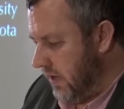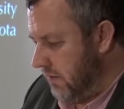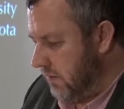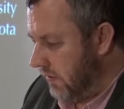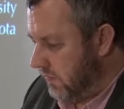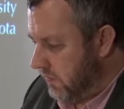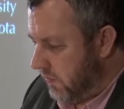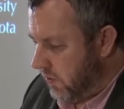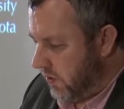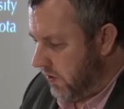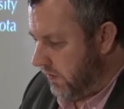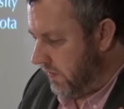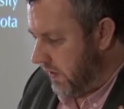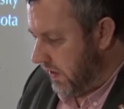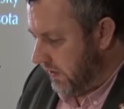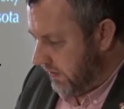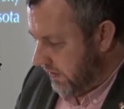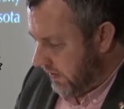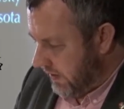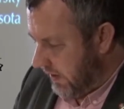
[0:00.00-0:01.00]
Before
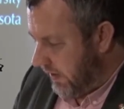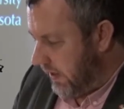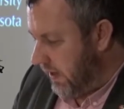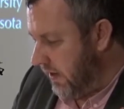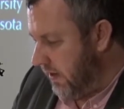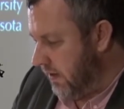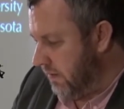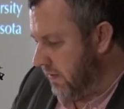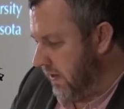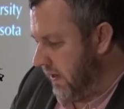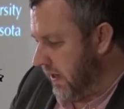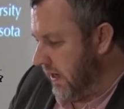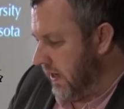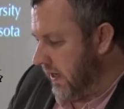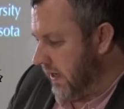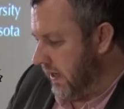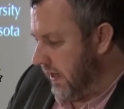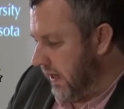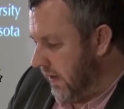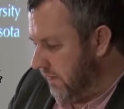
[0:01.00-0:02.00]
Father Nahib
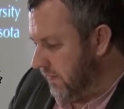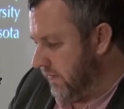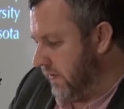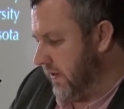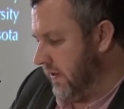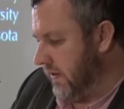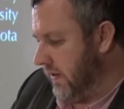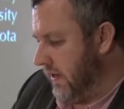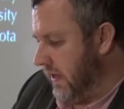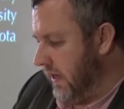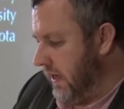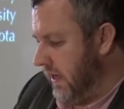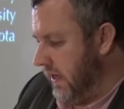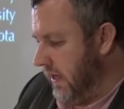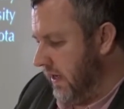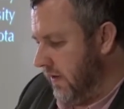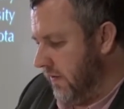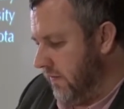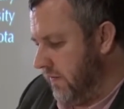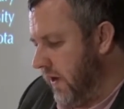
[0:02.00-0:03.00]
uh, left on the
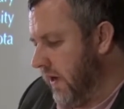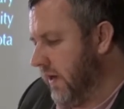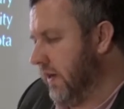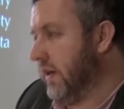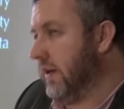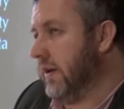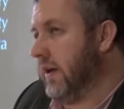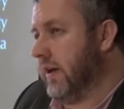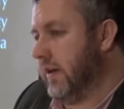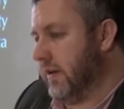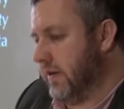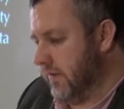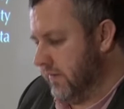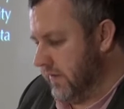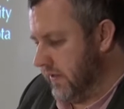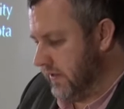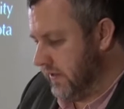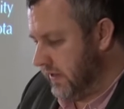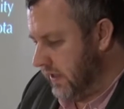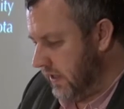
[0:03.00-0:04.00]
final night of
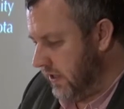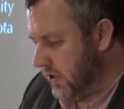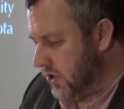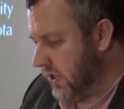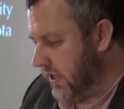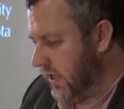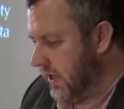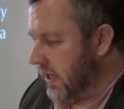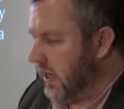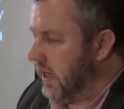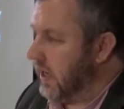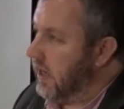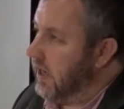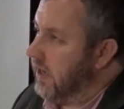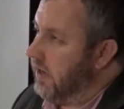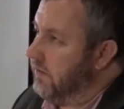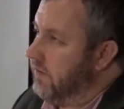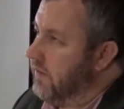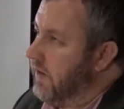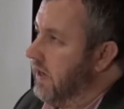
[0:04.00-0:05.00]
the siege, he
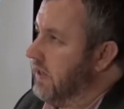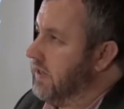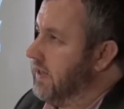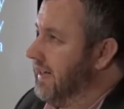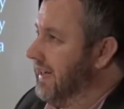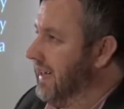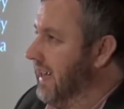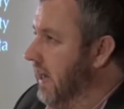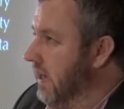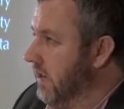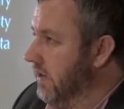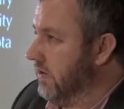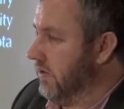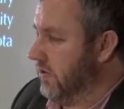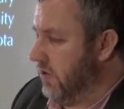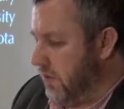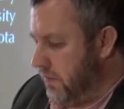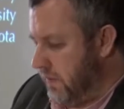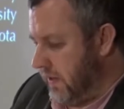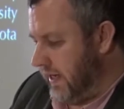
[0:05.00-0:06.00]
in fact gathered
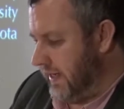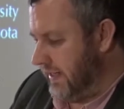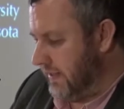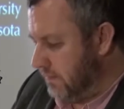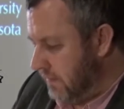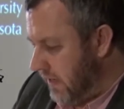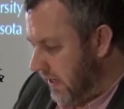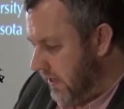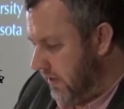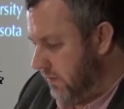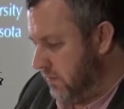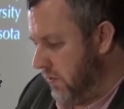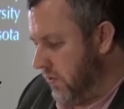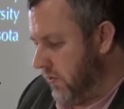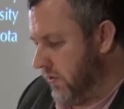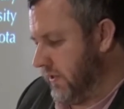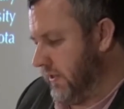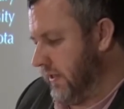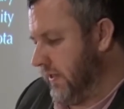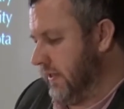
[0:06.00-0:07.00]
up as many
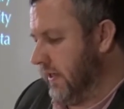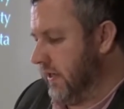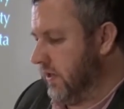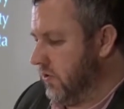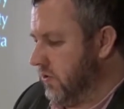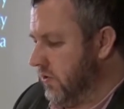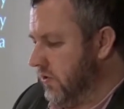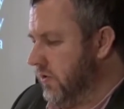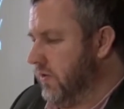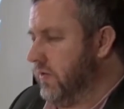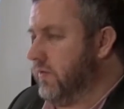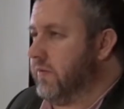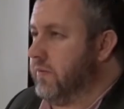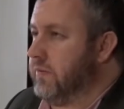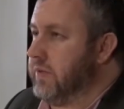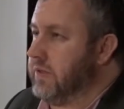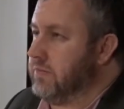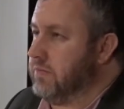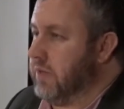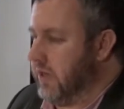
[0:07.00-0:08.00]
books as he could from
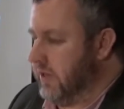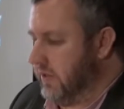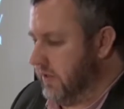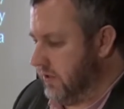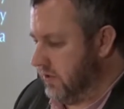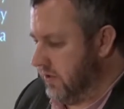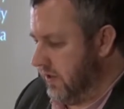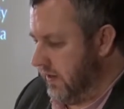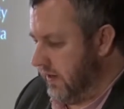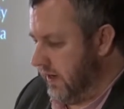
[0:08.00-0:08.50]
his monastery